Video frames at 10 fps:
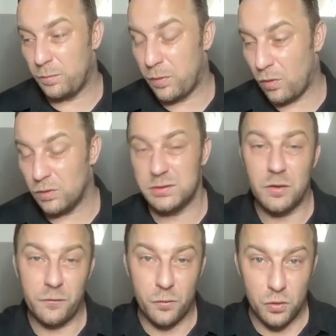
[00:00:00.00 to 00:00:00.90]
pawns
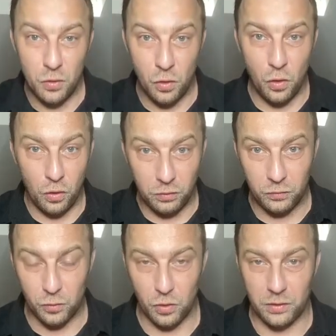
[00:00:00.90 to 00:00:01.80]
for a whole
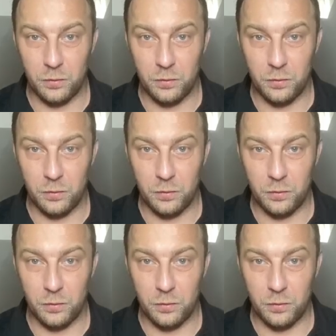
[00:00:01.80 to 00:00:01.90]
rook.